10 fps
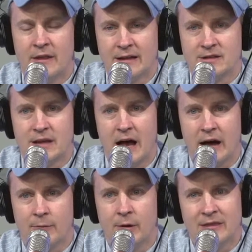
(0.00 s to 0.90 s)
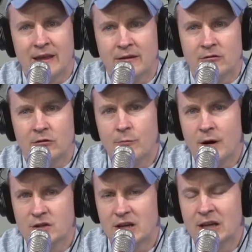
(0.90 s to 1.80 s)
stock. We think too
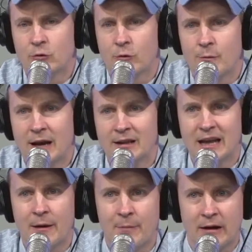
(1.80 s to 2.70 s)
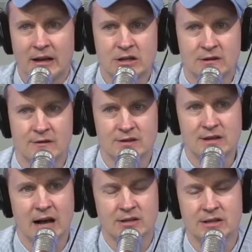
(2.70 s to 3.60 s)
much incrementally about each of the
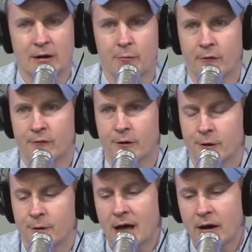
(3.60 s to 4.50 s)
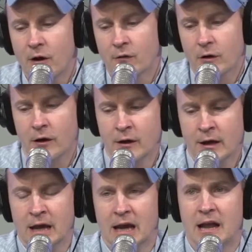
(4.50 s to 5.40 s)
stocks in our portfolio and not overall
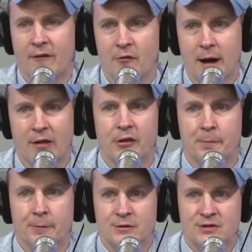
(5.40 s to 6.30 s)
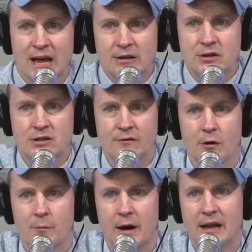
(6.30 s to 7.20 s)
enough about the percentage of
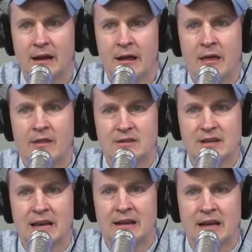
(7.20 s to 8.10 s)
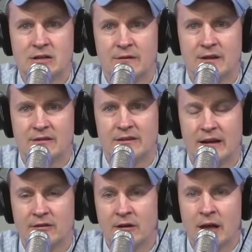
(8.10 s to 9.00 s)
your money that's in each of these
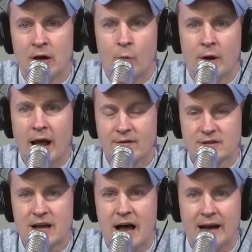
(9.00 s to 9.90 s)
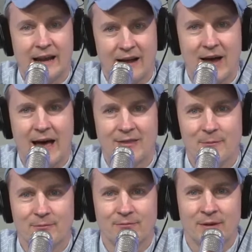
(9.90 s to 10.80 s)
things. When I have a stock, and I've had them,